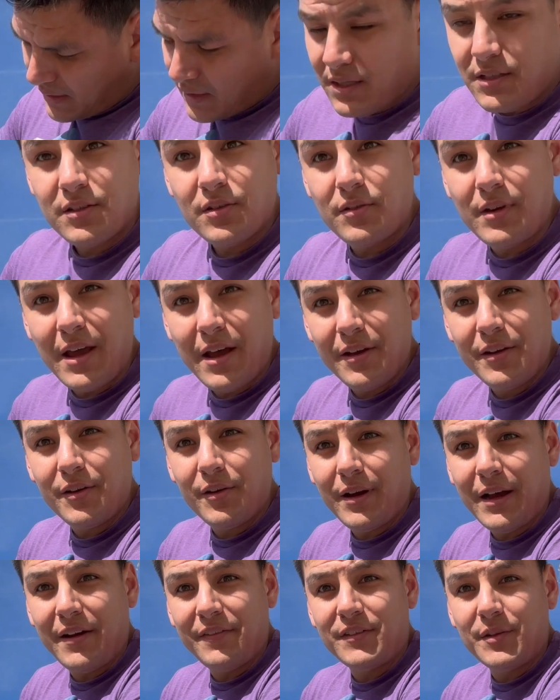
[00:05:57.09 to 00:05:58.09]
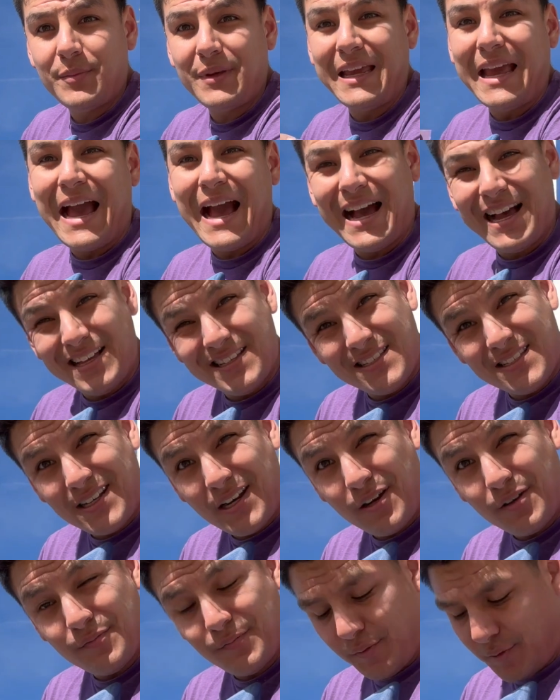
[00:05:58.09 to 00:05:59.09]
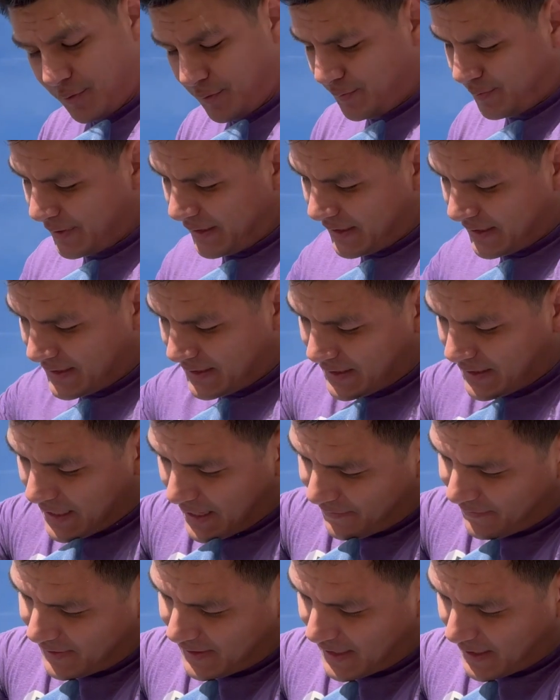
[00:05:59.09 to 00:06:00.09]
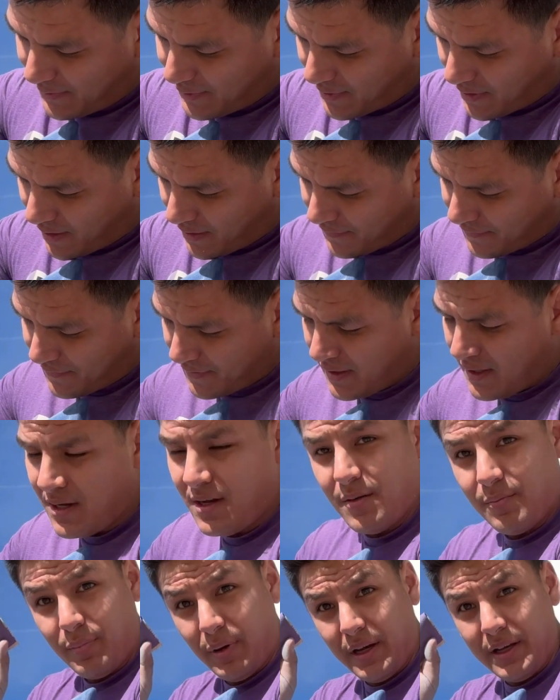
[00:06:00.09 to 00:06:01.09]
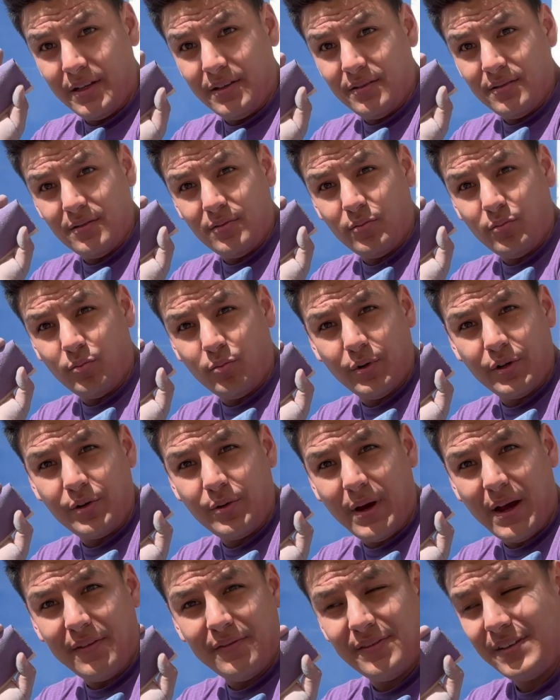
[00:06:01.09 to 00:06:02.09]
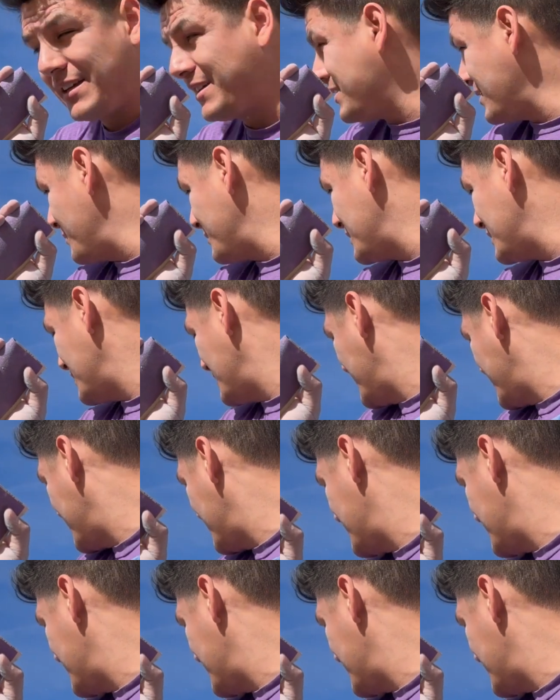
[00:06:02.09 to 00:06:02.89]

So now you don't have to be as careful because you have it taped off, but when you have like something like a